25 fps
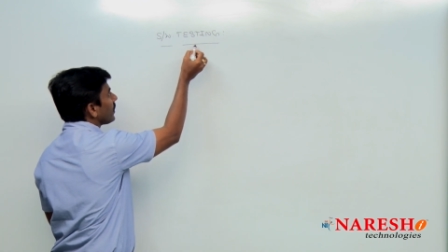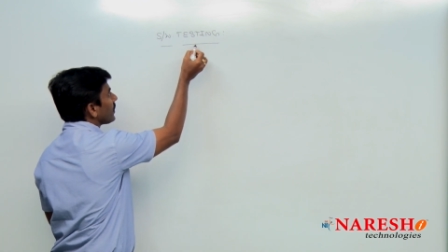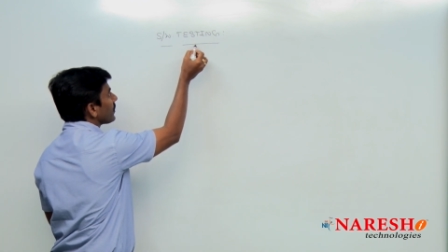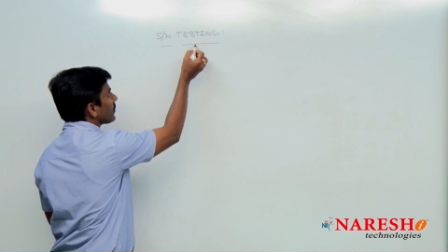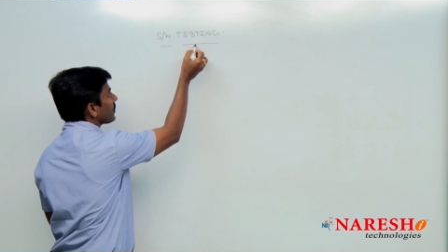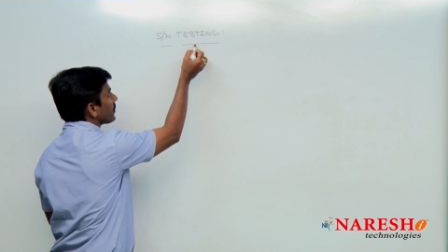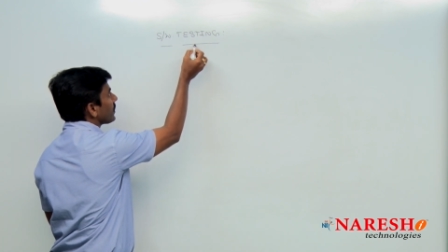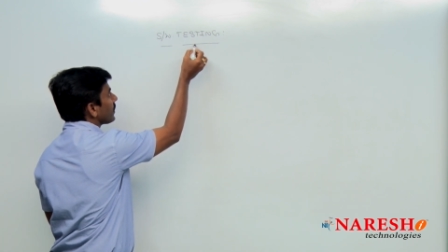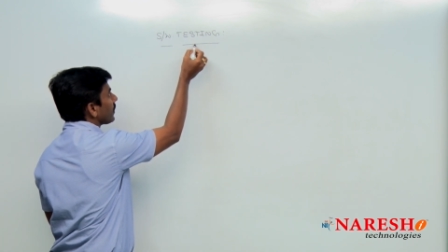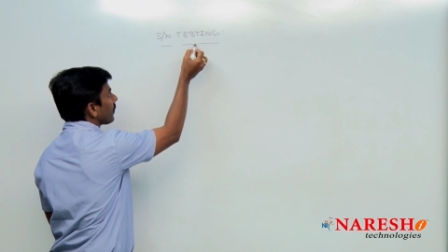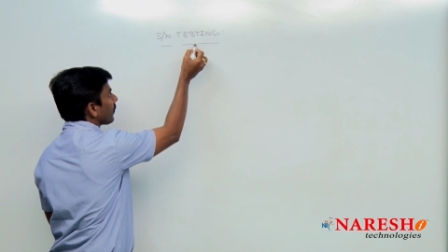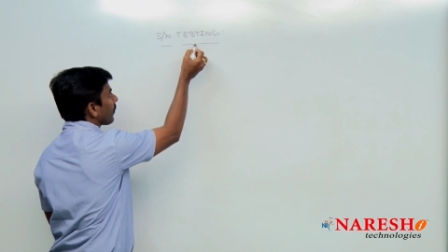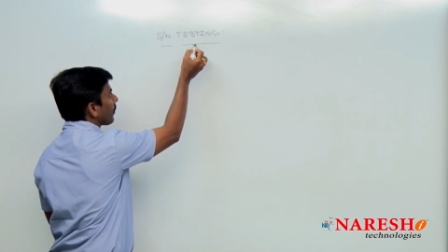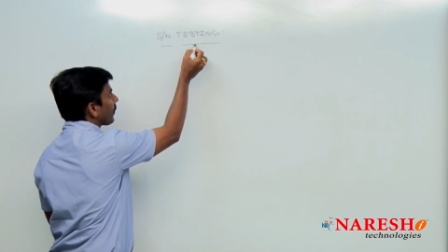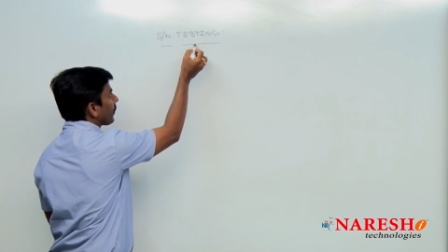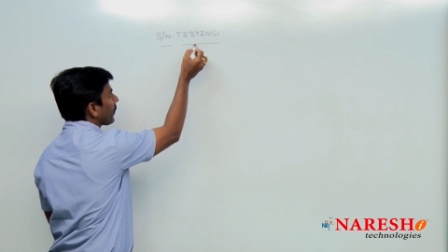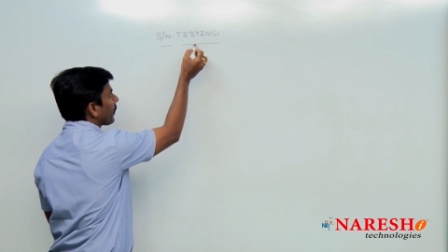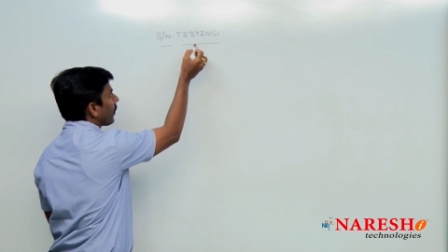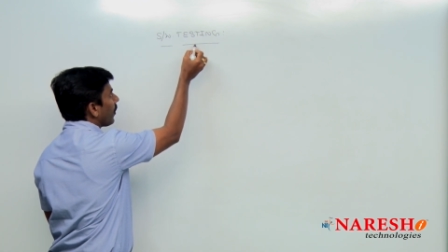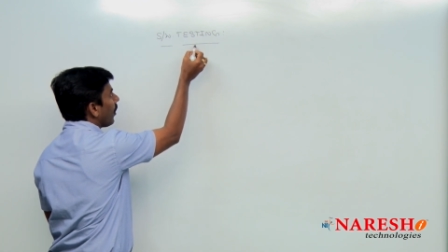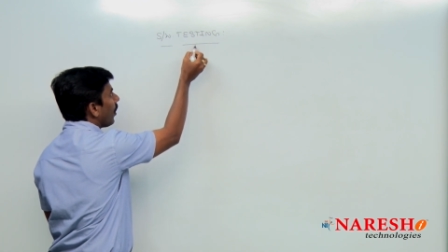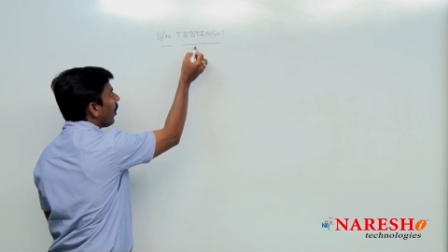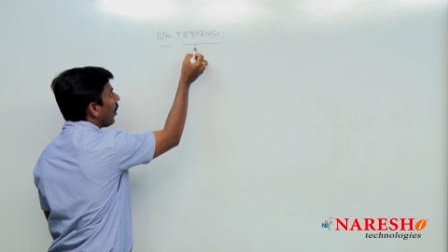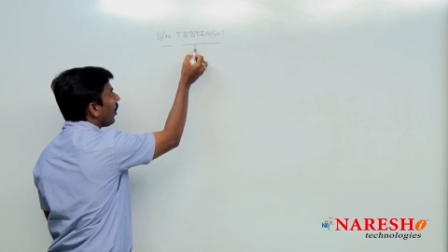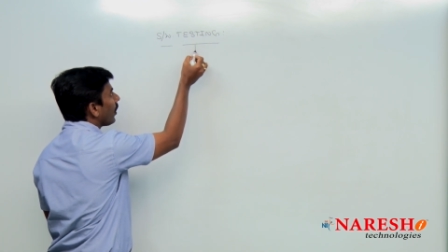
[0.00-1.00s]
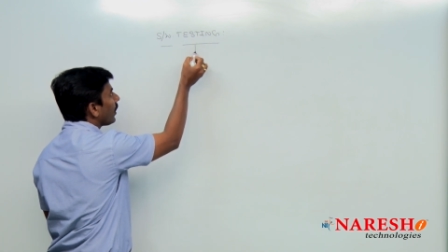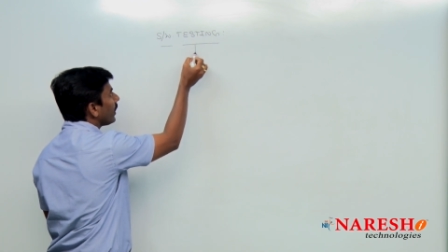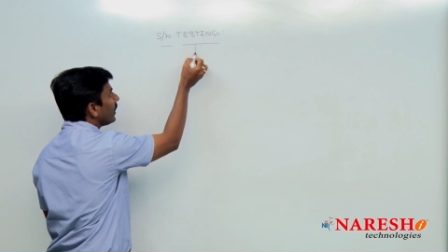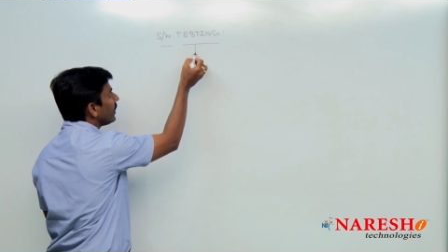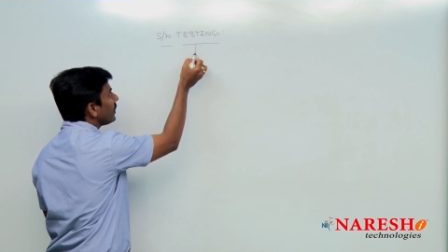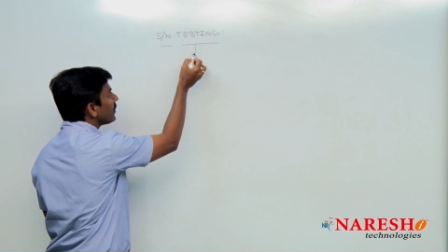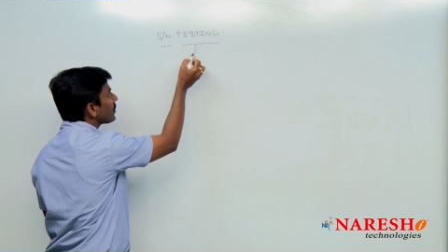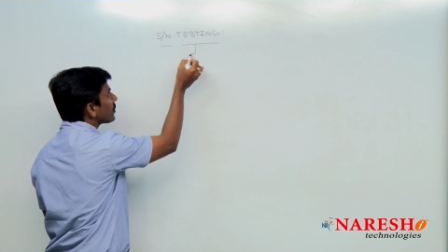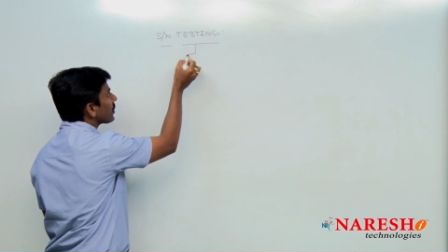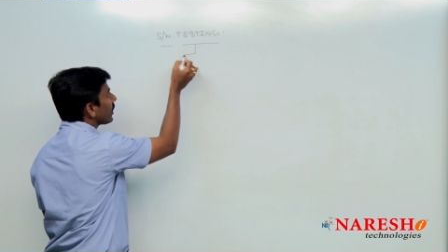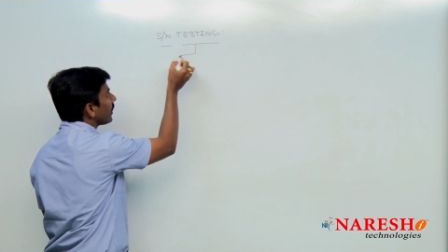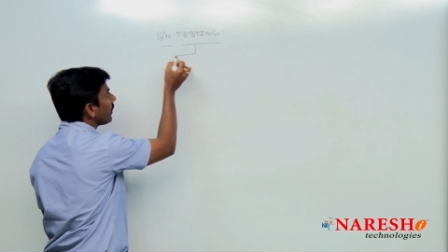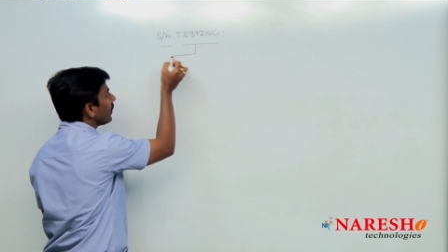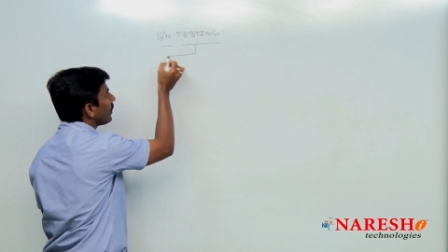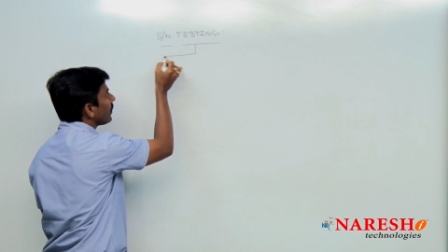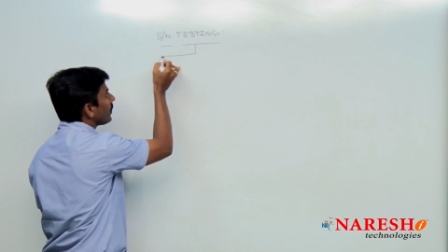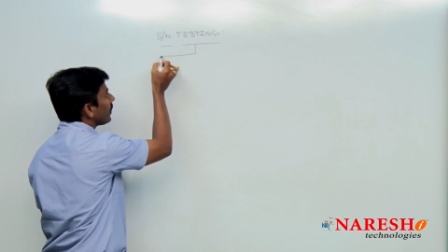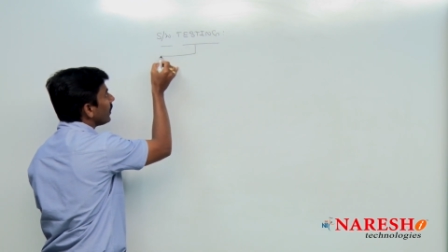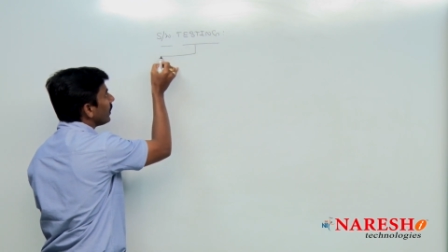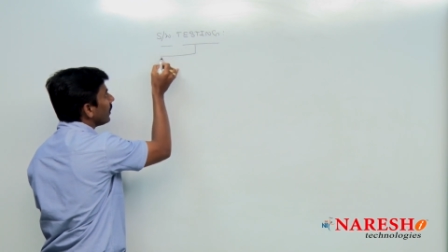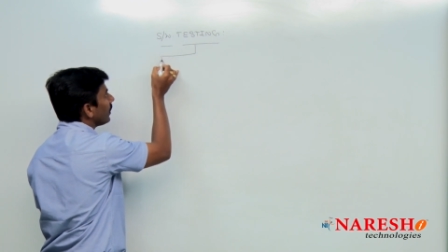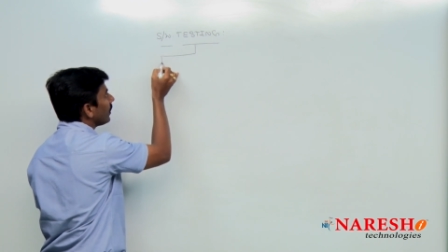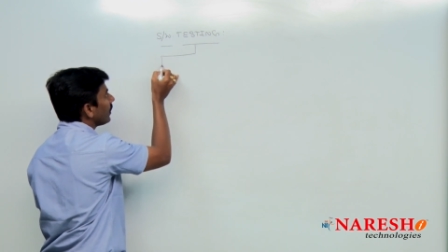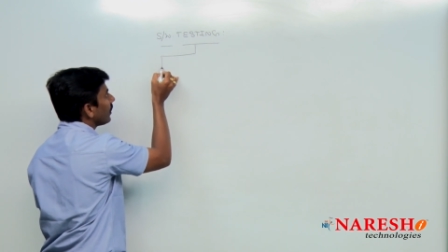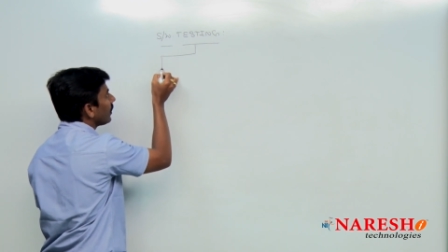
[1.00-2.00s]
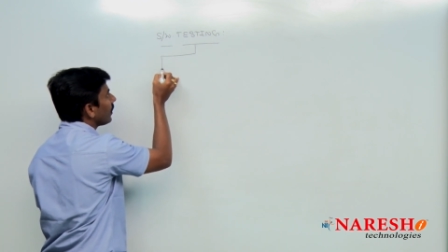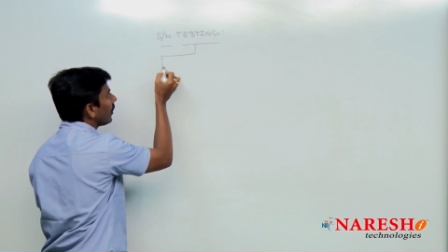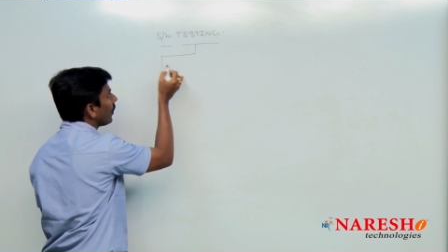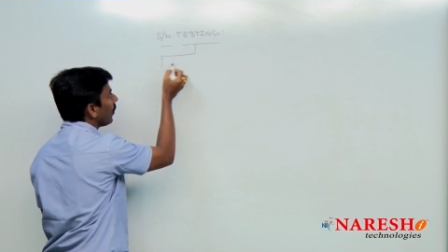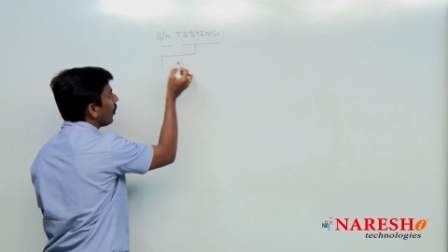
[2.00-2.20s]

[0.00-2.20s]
testing or in general,